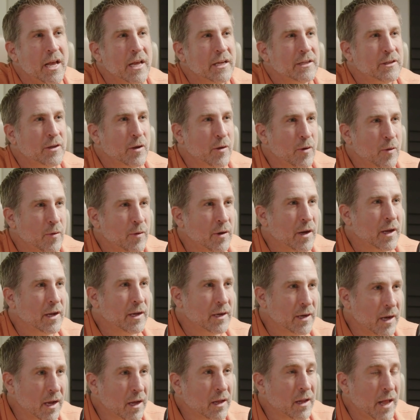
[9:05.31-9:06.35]
So
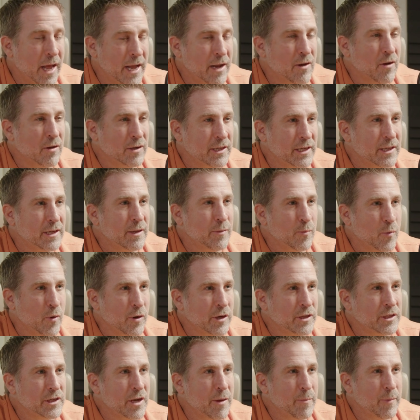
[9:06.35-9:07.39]
a client called into the
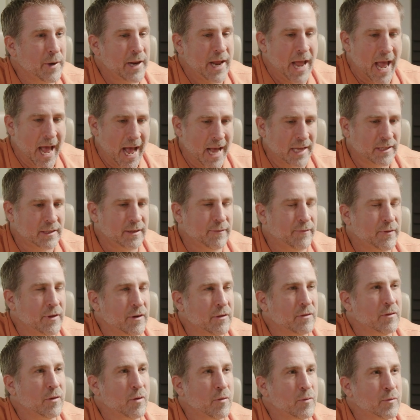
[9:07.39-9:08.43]
mortgage company, asked if
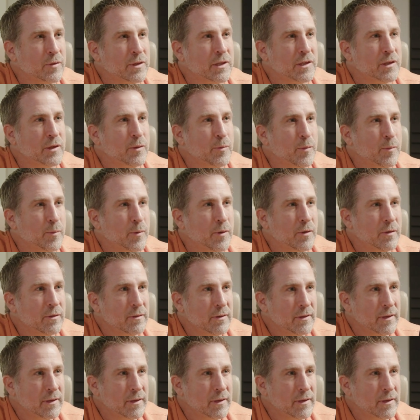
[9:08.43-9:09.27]
their loan was assumable.